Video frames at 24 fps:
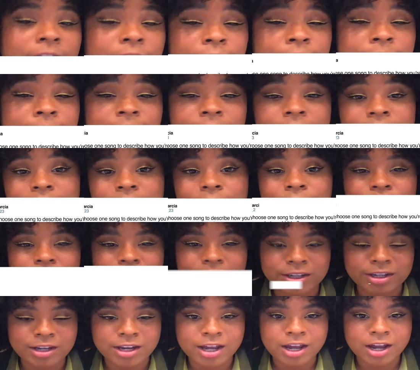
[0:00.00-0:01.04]
you're feeling
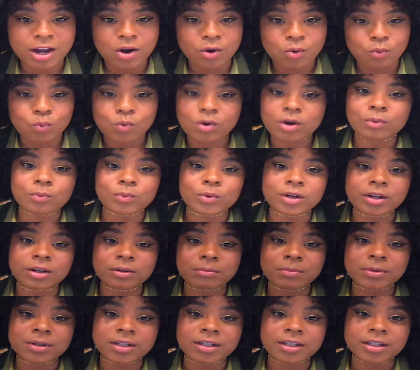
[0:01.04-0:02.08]
right now, what would
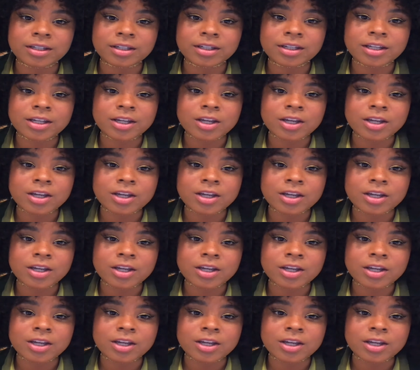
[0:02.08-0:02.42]
it be?